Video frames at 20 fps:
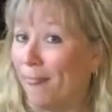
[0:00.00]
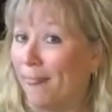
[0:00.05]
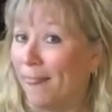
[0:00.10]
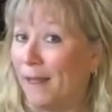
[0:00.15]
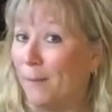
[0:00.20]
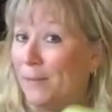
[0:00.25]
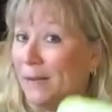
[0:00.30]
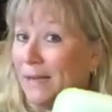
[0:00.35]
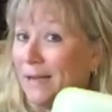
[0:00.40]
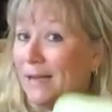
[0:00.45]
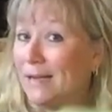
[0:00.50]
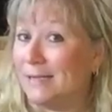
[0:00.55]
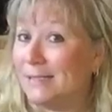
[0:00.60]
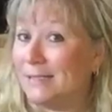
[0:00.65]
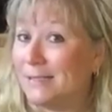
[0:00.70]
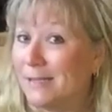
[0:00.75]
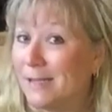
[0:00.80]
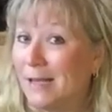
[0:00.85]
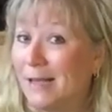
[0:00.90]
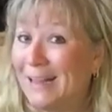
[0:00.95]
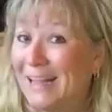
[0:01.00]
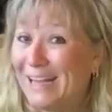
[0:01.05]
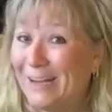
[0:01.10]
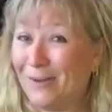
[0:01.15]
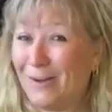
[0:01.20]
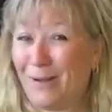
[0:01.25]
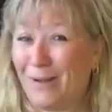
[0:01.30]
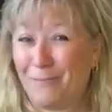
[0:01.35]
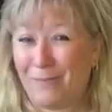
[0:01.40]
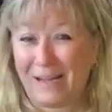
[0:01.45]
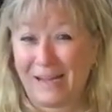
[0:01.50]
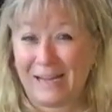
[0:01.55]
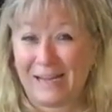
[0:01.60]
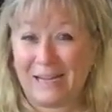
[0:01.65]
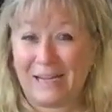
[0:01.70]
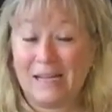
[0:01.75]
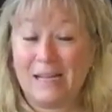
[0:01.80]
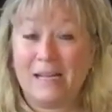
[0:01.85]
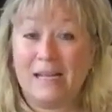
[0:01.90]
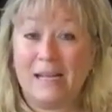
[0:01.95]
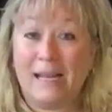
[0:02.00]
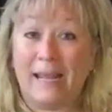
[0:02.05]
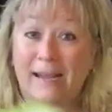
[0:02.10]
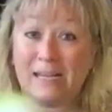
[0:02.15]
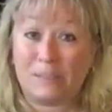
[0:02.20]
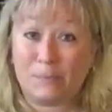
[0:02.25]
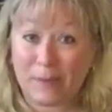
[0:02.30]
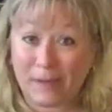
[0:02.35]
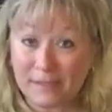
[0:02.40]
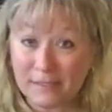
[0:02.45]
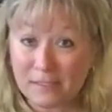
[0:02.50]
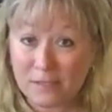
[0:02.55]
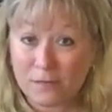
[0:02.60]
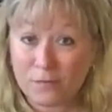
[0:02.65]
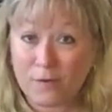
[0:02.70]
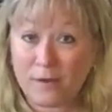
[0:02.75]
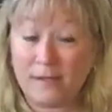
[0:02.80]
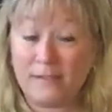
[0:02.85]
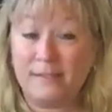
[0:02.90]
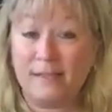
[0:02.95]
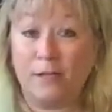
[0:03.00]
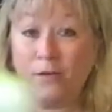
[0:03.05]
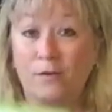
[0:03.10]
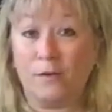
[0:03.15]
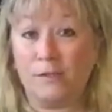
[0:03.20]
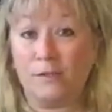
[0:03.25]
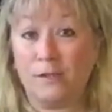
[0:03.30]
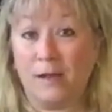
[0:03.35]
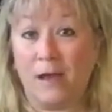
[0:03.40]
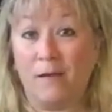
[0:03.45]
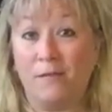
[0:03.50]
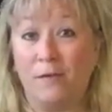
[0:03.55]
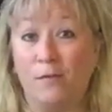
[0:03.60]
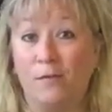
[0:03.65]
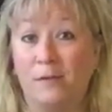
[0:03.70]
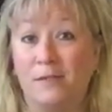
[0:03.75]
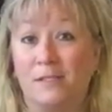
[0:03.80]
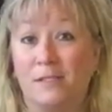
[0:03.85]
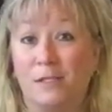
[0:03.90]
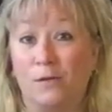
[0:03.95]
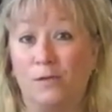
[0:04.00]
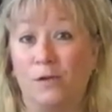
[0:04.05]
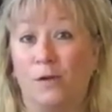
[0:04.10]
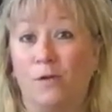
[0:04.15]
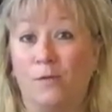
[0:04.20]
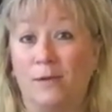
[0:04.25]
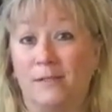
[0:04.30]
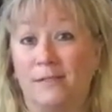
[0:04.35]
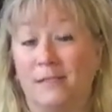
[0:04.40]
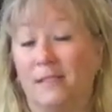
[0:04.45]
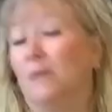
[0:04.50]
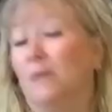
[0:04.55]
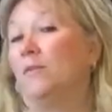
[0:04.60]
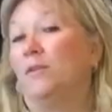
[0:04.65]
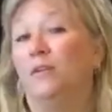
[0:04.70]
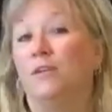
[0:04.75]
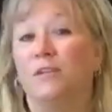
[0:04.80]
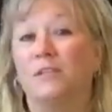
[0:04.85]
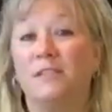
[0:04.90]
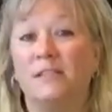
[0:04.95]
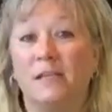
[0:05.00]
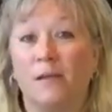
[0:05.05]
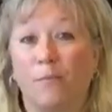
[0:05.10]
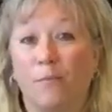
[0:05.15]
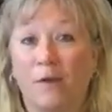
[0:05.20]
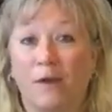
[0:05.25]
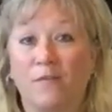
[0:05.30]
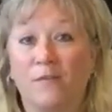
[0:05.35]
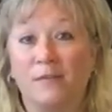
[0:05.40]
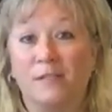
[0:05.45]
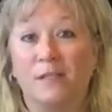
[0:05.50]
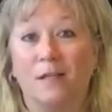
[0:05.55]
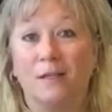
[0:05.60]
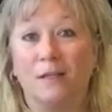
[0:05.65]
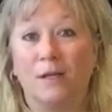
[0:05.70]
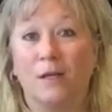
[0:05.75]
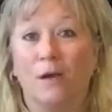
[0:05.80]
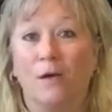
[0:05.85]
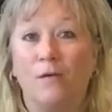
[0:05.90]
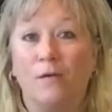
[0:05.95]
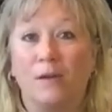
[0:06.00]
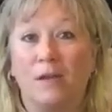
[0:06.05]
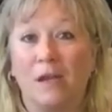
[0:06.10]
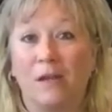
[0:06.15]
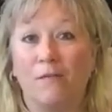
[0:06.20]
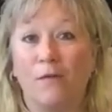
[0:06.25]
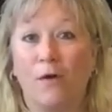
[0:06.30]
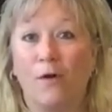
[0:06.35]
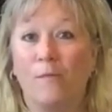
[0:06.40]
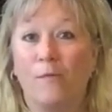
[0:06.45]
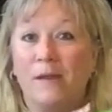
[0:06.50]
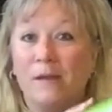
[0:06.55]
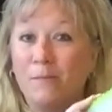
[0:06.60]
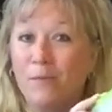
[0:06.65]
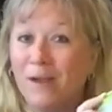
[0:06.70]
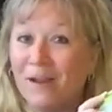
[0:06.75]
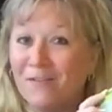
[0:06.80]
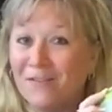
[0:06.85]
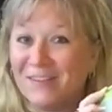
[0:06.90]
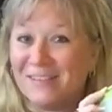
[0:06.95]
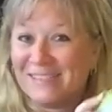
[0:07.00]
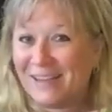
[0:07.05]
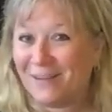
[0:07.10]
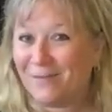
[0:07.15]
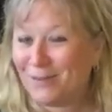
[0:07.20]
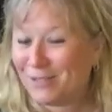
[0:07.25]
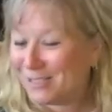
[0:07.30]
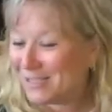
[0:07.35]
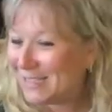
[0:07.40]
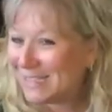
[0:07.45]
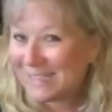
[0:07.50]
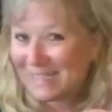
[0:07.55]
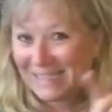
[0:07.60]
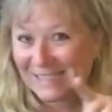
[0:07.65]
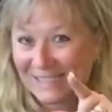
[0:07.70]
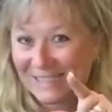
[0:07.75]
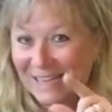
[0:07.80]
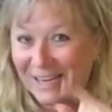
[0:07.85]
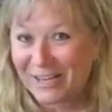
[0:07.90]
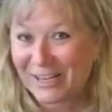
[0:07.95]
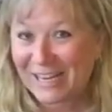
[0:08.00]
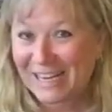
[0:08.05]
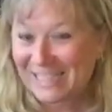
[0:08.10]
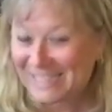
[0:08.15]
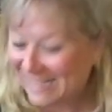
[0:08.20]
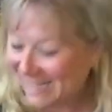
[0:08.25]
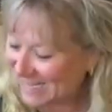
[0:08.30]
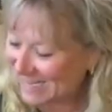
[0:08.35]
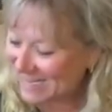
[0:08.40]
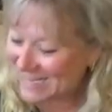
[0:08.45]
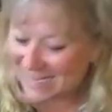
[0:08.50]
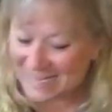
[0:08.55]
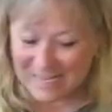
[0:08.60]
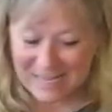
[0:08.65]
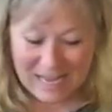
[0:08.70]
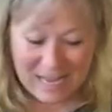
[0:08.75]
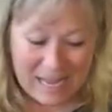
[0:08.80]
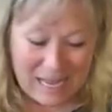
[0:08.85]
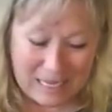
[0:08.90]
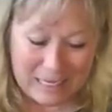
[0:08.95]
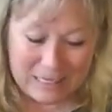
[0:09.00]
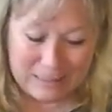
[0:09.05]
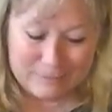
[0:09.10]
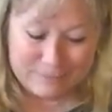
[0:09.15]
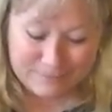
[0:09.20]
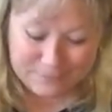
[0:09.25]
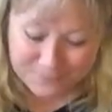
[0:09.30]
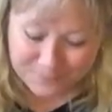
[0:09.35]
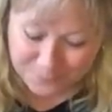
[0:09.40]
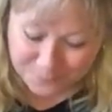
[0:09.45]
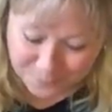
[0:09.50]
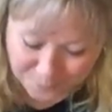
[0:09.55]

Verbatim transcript: That'd be nice. And you're not buying expensive ones, and you're also having ones that you know what's in them. When you just need a breakfast on the go, you can have a homemade breakfast sandwich. Isn't that a good idea? Um,